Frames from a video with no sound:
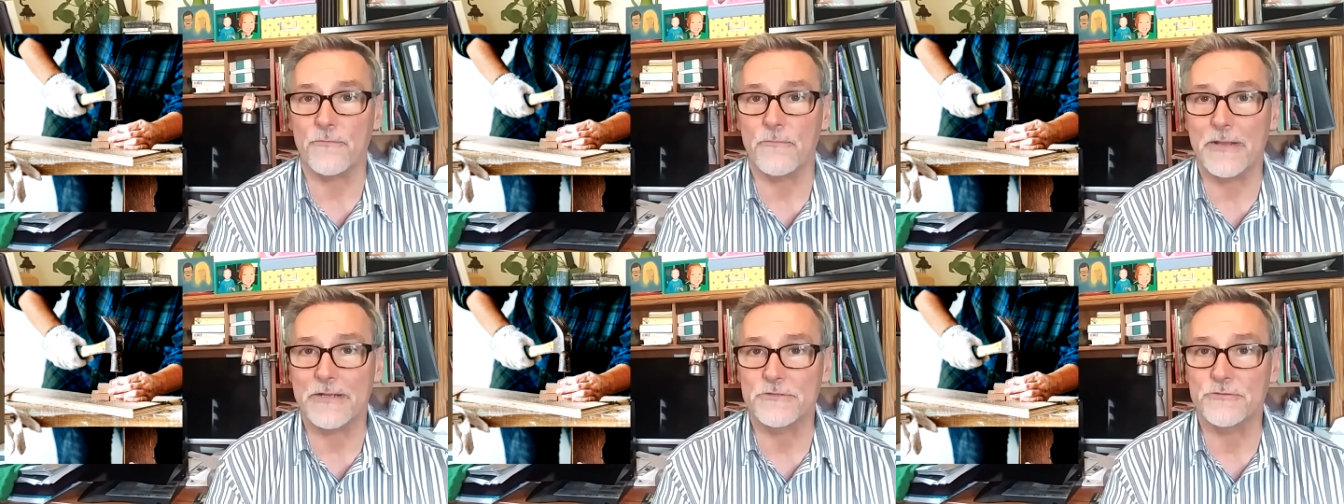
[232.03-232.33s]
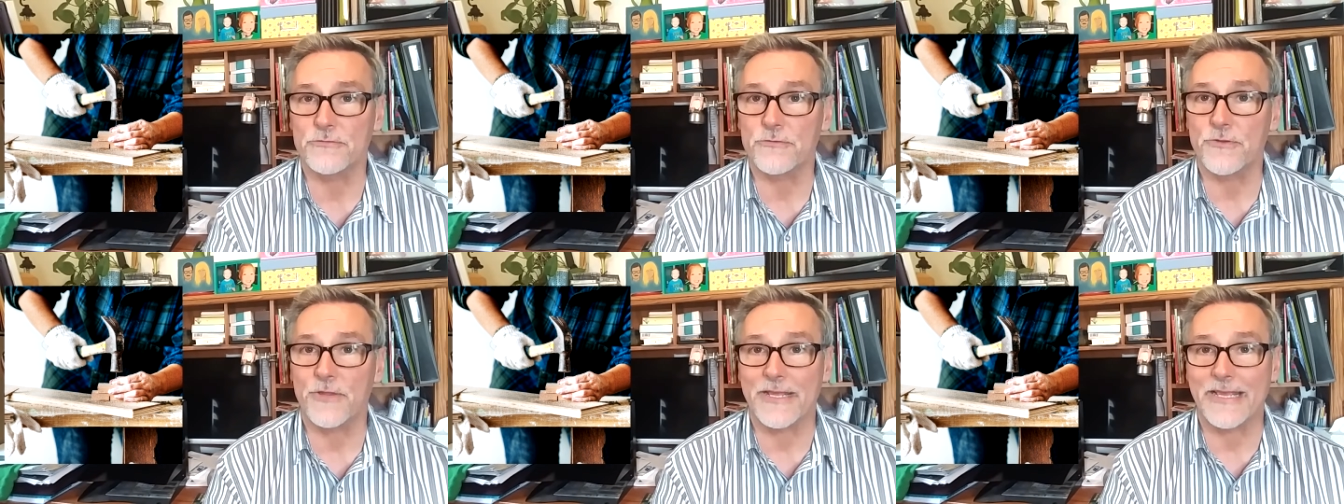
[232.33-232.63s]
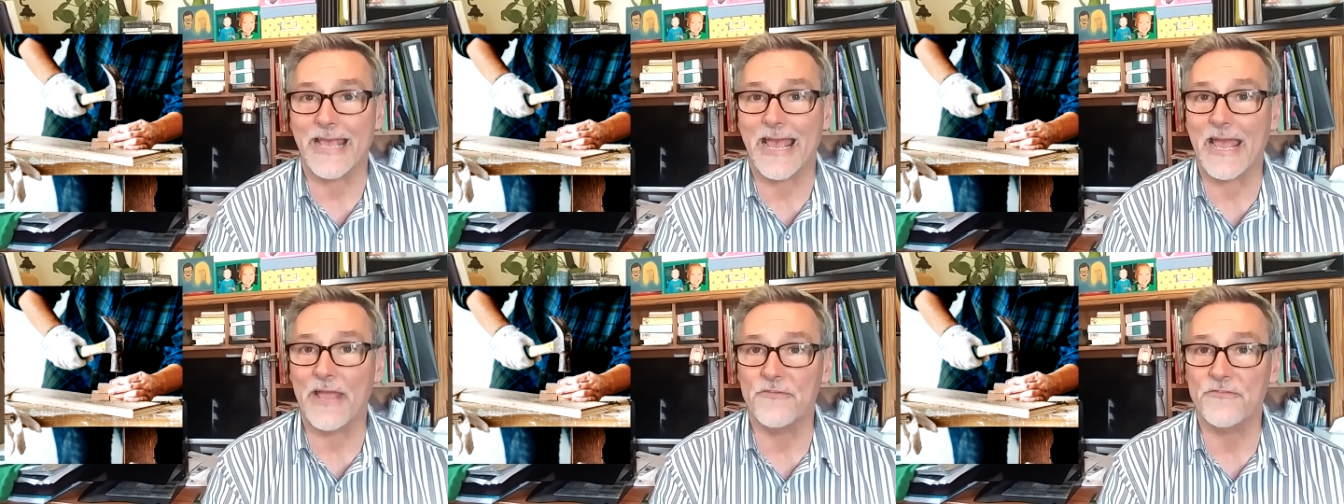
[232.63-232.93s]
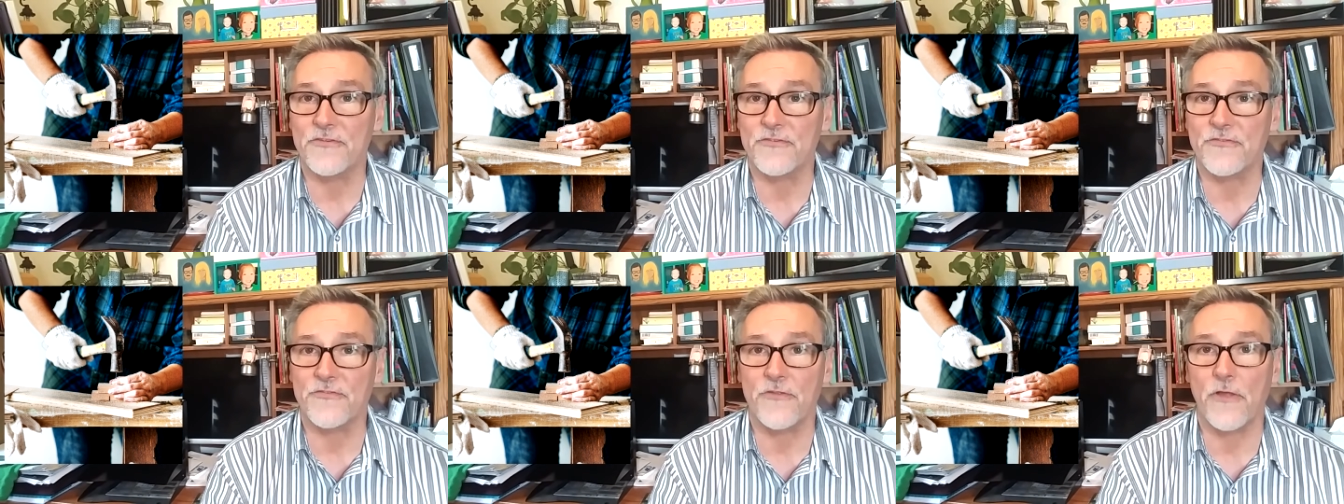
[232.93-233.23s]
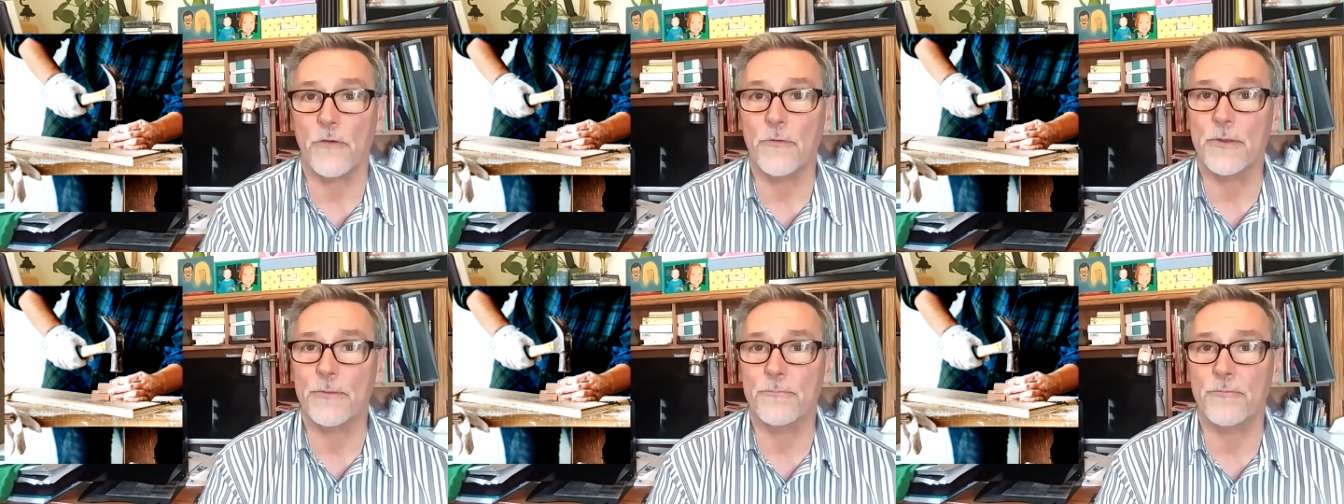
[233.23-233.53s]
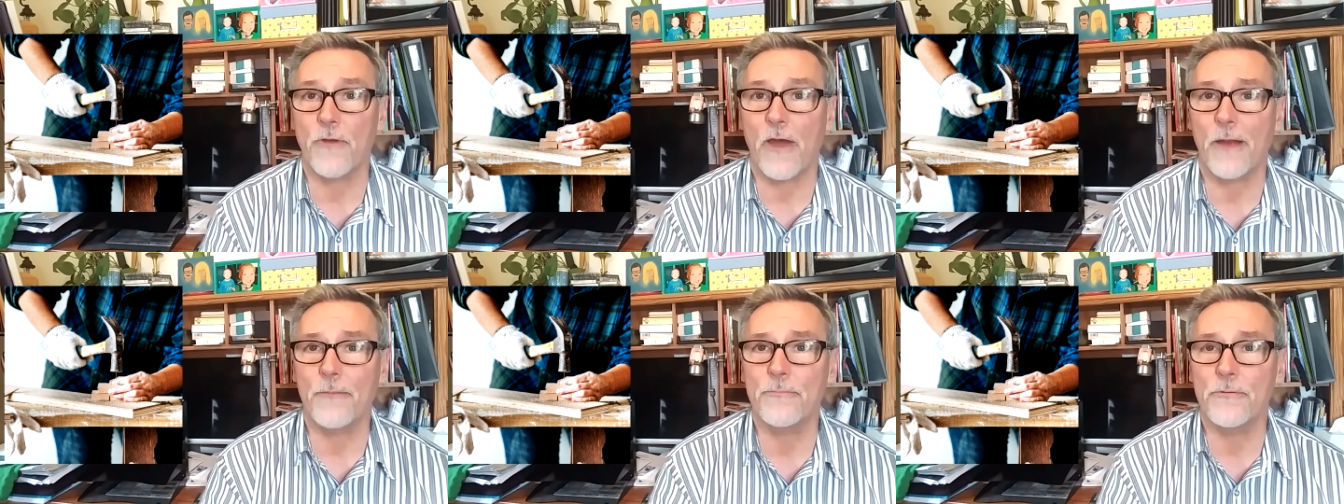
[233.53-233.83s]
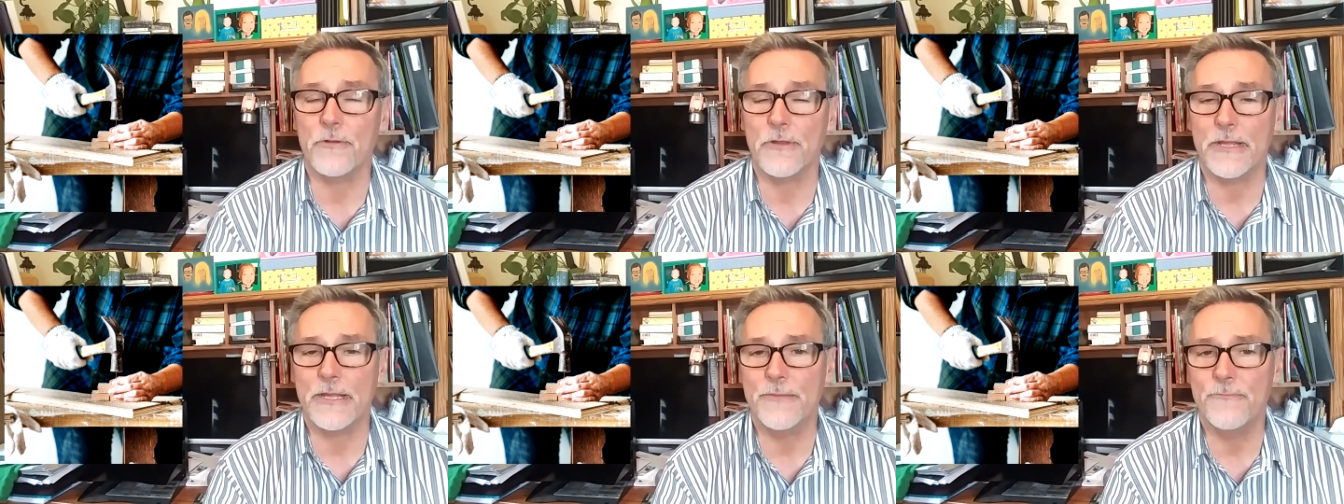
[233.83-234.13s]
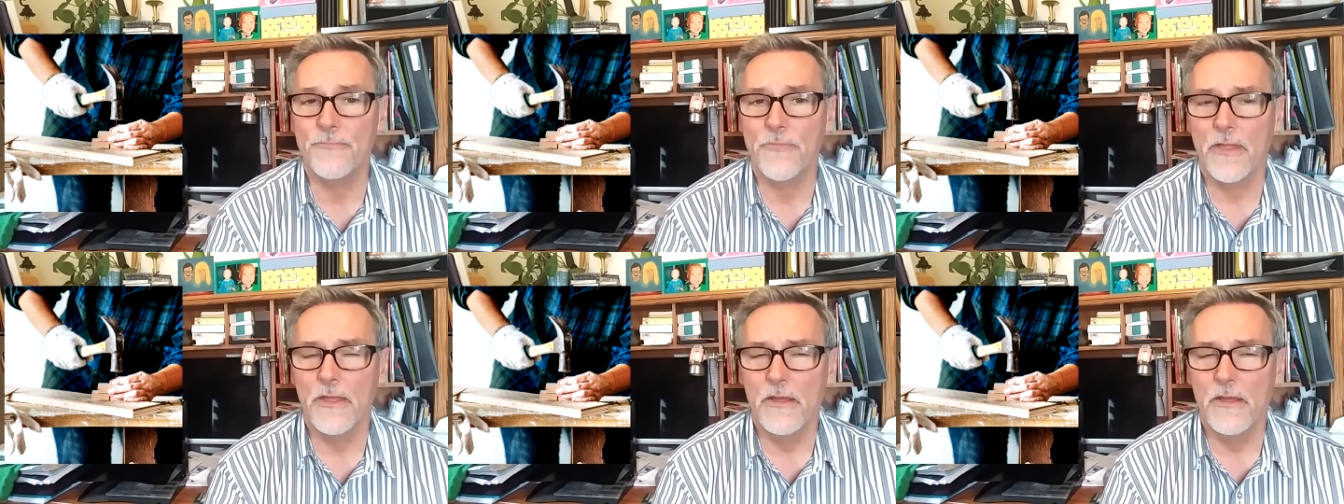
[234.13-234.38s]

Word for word: make sure the gas is flowing properly.